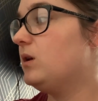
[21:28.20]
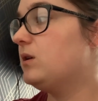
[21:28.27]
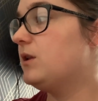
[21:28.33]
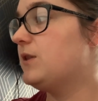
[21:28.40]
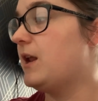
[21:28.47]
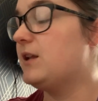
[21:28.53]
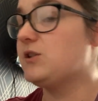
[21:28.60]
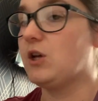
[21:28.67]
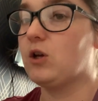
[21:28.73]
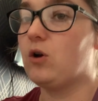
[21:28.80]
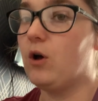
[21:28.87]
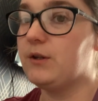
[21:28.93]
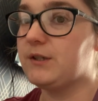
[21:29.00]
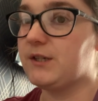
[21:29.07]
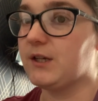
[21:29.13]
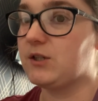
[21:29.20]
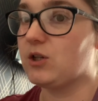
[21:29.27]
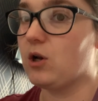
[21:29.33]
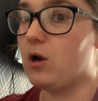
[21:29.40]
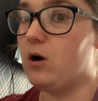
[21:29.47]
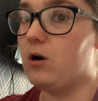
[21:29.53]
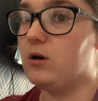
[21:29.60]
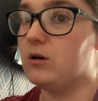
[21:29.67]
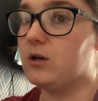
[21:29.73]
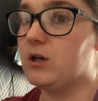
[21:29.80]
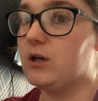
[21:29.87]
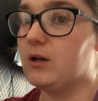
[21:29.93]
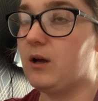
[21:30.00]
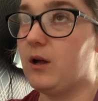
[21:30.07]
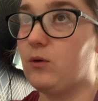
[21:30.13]
And then it's, like, gone 6 o'clock.
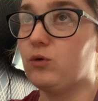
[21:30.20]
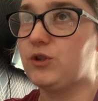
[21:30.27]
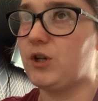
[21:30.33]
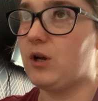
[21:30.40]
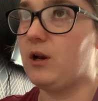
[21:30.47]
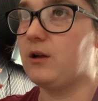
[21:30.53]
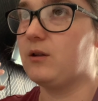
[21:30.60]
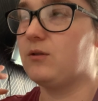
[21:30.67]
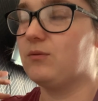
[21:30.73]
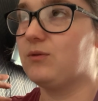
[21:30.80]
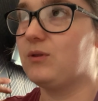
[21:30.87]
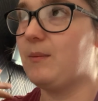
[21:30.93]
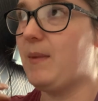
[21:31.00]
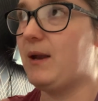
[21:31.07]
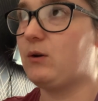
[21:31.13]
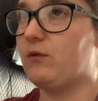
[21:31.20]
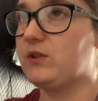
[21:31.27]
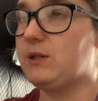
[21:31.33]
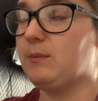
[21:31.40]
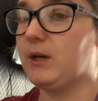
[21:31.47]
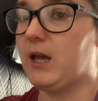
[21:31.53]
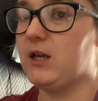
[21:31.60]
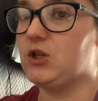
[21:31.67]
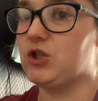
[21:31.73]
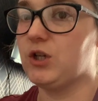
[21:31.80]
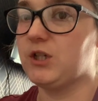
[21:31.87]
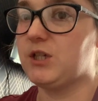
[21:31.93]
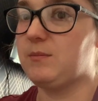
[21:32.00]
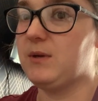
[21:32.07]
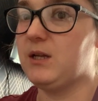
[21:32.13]
And also, like, the men are obviously in my
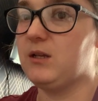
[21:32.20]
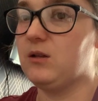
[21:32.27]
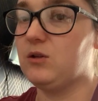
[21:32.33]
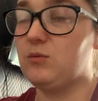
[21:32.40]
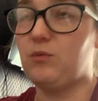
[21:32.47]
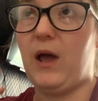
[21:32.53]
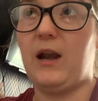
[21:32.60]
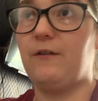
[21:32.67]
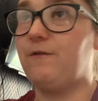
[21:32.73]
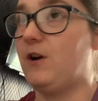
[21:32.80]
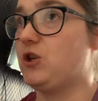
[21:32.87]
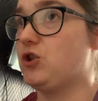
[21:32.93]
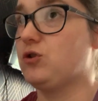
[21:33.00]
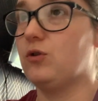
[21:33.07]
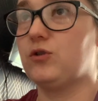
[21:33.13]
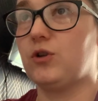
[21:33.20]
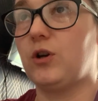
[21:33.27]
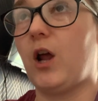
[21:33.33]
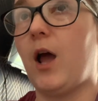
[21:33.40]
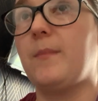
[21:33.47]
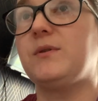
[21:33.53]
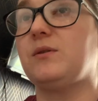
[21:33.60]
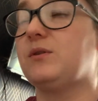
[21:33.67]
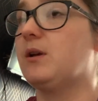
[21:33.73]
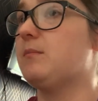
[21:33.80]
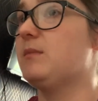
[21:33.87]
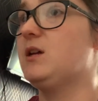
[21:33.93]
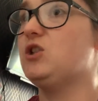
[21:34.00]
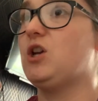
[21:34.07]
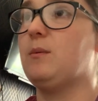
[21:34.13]
kitchen. So me, HelloFresh has not turned up. So I was like,
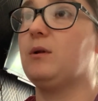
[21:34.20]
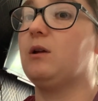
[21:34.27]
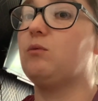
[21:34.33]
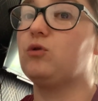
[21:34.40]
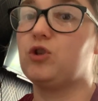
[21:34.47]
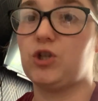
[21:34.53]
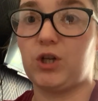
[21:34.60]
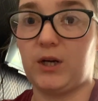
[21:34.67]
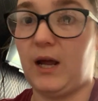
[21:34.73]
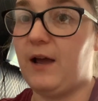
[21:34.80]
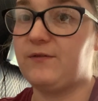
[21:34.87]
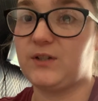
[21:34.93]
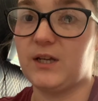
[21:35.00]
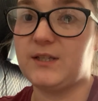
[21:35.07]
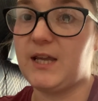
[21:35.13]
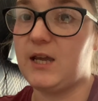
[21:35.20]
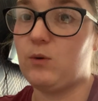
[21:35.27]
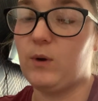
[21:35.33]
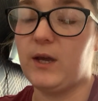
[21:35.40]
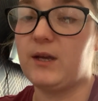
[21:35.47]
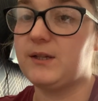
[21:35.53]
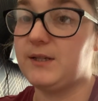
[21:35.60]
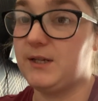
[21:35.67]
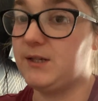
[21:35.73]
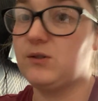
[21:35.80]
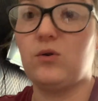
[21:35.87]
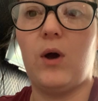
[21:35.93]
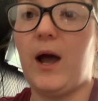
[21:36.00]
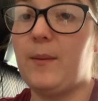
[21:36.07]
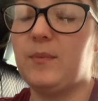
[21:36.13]
me and Jamie, like, we're just going to have to get a takeaway because this is
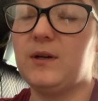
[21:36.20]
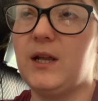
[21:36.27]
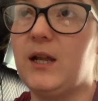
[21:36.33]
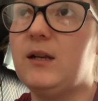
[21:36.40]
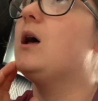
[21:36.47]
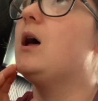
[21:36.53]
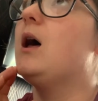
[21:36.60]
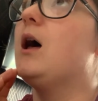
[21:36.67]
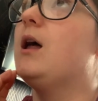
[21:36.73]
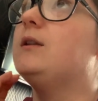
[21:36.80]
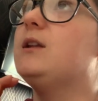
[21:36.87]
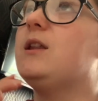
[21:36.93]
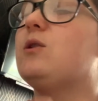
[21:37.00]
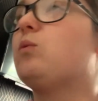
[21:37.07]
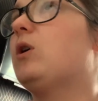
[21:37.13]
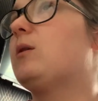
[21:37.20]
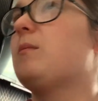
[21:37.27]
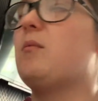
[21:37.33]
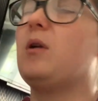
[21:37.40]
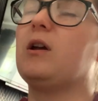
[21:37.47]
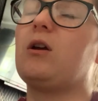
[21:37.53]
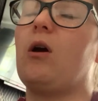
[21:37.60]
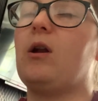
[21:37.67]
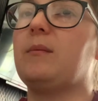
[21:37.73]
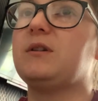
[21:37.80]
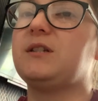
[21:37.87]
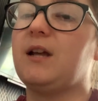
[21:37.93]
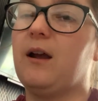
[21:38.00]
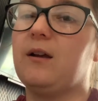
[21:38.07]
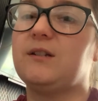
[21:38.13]
not happening. And then the workmen were, like, going
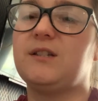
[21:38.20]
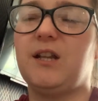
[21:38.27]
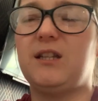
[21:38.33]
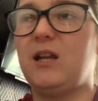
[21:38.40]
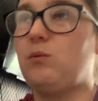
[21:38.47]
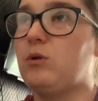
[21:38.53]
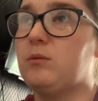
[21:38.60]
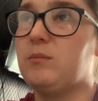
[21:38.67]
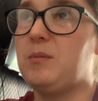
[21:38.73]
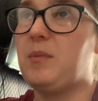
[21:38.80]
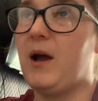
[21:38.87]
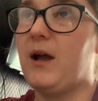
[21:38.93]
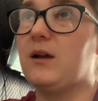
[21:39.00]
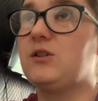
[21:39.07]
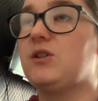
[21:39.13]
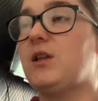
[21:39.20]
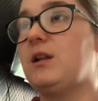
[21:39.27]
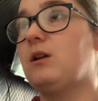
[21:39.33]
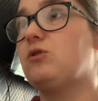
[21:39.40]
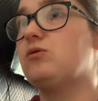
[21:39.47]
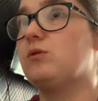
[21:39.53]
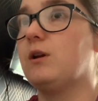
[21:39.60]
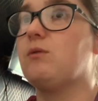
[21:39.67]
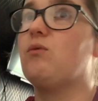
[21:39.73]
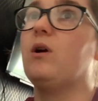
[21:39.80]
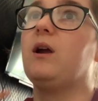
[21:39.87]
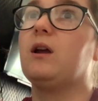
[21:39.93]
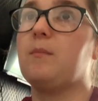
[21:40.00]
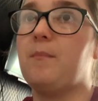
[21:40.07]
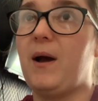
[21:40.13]
upstairs, said they wouldn't be back. So then I was like,
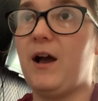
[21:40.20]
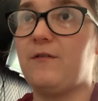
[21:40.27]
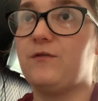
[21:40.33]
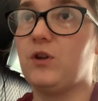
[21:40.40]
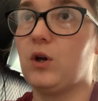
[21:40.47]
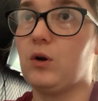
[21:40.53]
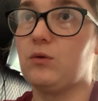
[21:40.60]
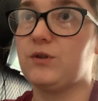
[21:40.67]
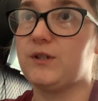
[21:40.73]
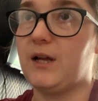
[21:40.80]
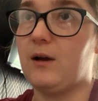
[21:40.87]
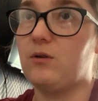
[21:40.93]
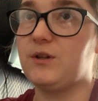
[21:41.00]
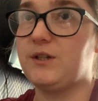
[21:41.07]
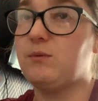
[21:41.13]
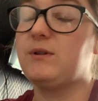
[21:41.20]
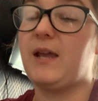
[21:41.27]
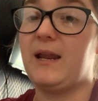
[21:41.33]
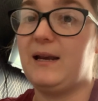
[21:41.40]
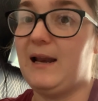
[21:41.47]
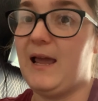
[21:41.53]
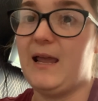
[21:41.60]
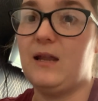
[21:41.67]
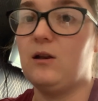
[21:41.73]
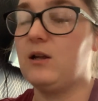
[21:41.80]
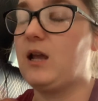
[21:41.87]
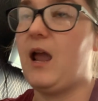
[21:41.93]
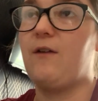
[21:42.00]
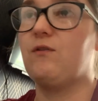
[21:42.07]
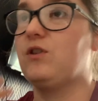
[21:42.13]
right, I can bath the girls now because it was getting late.
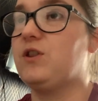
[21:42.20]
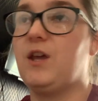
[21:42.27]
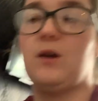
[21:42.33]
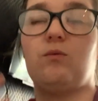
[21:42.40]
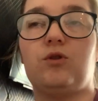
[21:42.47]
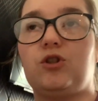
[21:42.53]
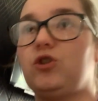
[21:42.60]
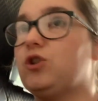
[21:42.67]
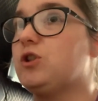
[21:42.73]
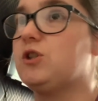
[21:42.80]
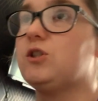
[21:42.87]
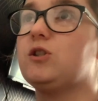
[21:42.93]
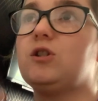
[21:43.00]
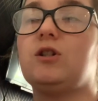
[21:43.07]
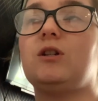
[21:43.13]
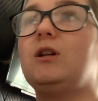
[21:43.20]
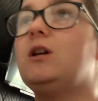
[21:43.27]
Like, everything was just